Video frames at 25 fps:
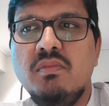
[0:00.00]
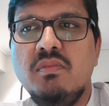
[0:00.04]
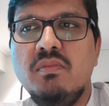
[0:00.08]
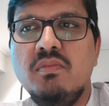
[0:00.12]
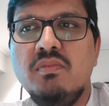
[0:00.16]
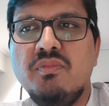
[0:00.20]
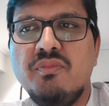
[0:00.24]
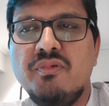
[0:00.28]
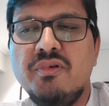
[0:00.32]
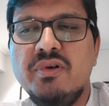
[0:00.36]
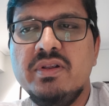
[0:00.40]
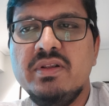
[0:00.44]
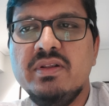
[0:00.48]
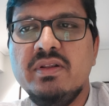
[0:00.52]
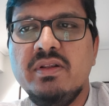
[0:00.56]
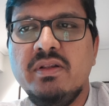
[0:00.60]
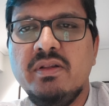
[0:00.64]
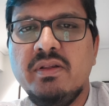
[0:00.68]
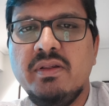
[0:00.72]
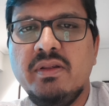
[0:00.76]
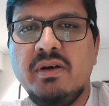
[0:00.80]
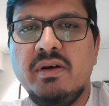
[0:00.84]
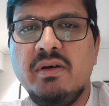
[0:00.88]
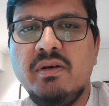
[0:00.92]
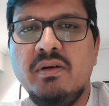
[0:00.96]
bring
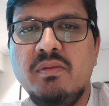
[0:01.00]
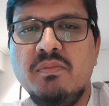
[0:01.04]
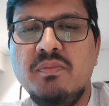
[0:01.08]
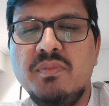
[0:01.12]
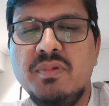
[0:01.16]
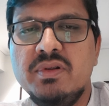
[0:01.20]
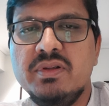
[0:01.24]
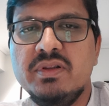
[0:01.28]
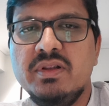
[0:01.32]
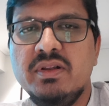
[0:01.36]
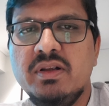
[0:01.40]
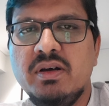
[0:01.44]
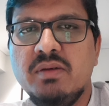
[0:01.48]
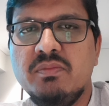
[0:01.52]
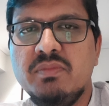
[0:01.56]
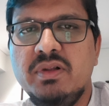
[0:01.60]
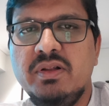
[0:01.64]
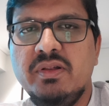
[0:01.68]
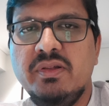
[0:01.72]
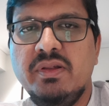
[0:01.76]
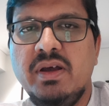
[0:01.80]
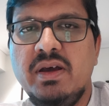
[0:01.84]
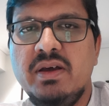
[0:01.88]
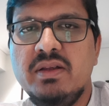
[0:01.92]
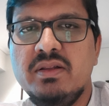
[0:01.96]
some
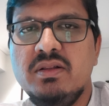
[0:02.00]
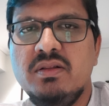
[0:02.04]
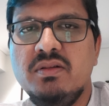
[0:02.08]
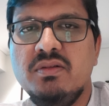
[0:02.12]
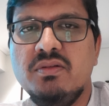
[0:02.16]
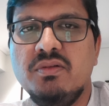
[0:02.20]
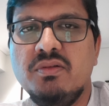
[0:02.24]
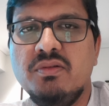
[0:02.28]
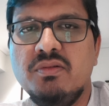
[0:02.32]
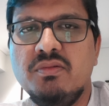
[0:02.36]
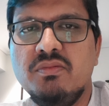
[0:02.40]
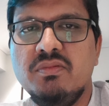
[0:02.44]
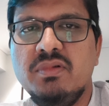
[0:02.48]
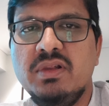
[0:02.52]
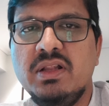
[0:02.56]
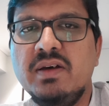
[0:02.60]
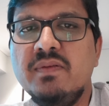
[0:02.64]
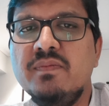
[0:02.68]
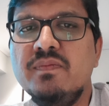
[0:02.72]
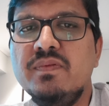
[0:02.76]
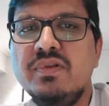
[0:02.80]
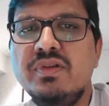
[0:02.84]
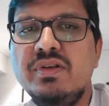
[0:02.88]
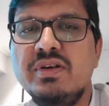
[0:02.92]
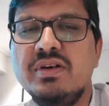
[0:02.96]
snacks or
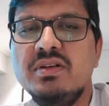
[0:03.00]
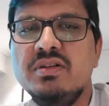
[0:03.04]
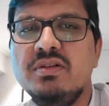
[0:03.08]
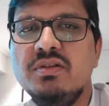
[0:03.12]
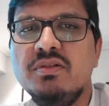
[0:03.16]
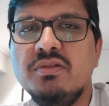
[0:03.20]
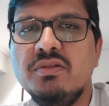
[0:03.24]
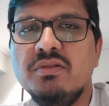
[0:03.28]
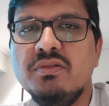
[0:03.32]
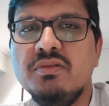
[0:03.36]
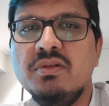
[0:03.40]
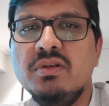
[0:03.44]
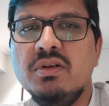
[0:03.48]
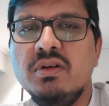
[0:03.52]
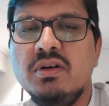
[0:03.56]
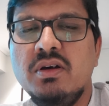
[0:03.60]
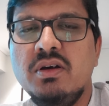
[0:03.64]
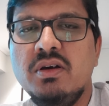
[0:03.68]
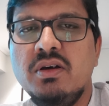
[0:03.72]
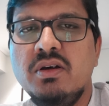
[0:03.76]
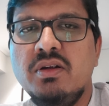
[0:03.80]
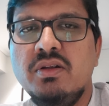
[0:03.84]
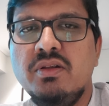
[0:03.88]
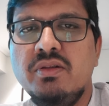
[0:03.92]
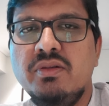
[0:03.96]
sandwiches or
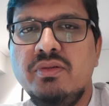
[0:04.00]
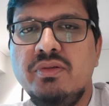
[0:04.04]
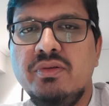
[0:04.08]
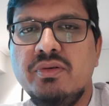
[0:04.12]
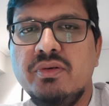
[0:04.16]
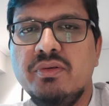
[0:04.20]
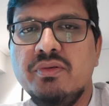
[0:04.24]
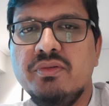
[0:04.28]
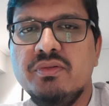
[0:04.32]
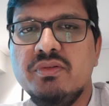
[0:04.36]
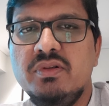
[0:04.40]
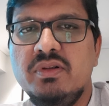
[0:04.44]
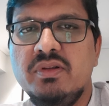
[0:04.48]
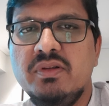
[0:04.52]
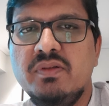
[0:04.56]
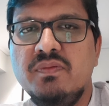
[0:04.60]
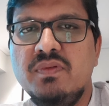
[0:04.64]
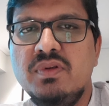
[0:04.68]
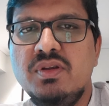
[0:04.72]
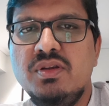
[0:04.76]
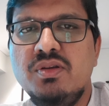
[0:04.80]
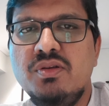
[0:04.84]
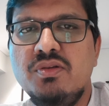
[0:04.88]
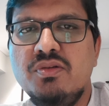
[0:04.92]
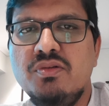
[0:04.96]
toast
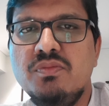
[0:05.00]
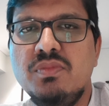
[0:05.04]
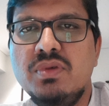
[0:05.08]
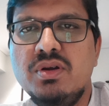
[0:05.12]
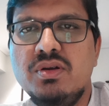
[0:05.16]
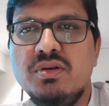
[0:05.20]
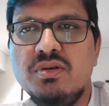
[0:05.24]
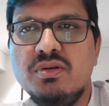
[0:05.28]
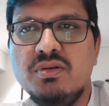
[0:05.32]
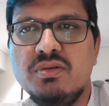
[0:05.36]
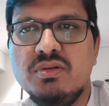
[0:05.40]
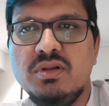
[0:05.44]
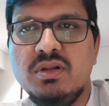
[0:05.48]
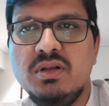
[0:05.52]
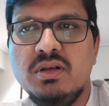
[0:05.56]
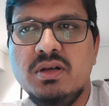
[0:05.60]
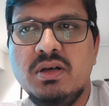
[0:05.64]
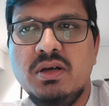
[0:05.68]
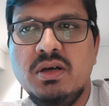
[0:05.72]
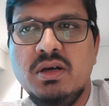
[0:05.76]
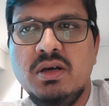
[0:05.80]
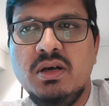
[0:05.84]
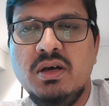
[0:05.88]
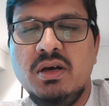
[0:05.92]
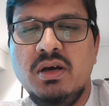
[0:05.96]
with you, because
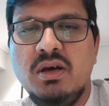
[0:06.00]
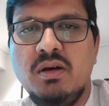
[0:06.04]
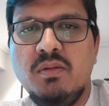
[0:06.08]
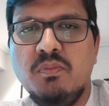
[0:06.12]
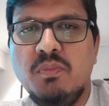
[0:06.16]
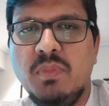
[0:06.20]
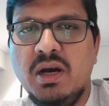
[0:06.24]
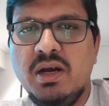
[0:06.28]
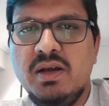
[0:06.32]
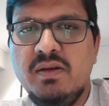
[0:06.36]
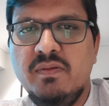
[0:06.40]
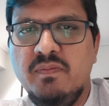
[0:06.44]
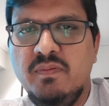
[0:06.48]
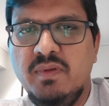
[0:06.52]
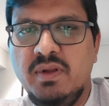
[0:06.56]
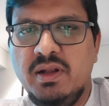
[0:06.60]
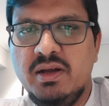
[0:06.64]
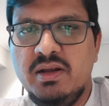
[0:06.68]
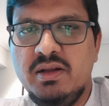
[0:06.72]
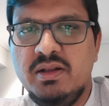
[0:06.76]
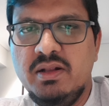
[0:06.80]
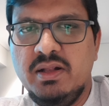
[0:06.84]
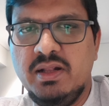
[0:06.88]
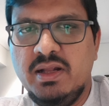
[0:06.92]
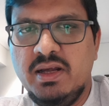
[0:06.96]
my
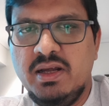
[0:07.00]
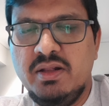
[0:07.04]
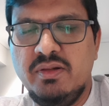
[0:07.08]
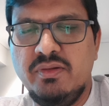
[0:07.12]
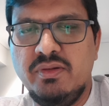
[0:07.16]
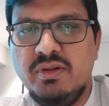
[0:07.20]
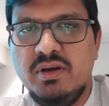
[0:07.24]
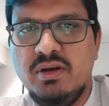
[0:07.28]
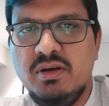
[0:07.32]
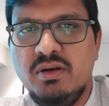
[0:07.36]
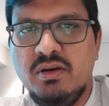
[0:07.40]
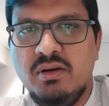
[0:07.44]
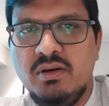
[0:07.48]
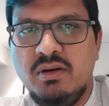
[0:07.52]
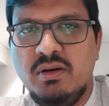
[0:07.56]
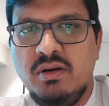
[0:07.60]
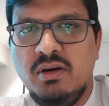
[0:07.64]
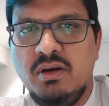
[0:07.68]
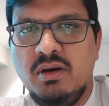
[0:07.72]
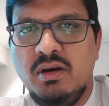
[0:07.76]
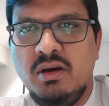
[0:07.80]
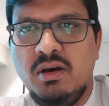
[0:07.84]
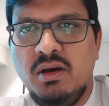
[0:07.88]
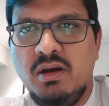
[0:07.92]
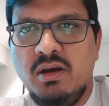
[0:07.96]
flight landed
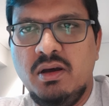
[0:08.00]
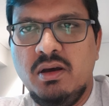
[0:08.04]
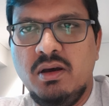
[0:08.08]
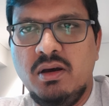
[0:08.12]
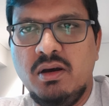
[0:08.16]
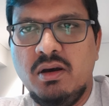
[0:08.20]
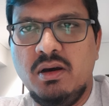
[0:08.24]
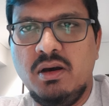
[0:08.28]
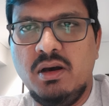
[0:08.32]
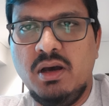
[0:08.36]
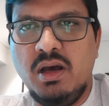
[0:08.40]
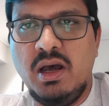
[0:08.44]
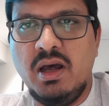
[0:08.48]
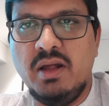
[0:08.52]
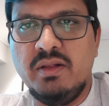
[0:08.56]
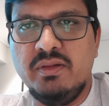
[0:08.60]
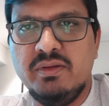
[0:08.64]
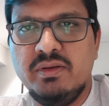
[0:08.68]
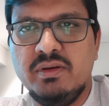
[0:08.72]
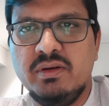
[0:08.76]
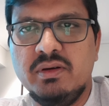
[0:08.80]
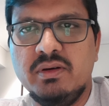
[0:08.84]
at